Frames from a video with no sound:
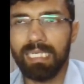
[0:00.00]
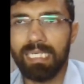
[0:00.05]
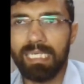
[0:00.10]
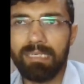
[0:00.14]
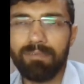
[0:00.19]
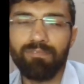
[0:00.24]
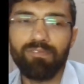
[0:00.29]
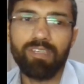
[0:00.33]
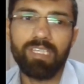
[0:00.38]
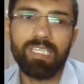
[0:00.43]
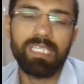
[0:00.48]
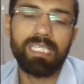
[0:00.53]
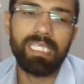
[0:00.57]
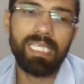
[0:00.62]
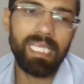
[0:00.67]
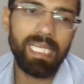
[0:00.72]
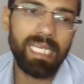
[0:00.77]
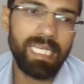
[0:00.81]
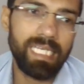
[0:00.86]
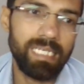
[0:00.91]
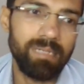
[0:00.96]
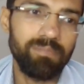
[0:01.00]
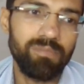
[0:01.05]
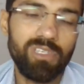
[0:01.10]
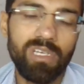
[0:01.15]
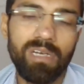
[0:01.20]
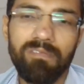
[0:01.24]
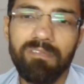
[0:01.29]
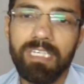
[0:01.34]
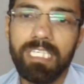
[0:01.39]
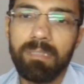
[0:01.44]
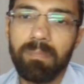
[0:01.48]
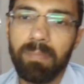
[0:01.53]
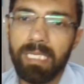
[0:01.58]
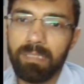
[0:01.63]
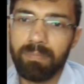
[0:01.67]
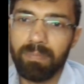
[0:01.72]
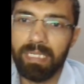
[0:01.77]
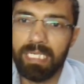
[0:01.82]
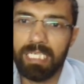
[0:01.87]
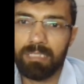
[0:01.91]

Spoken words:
if we see in terms of displacement.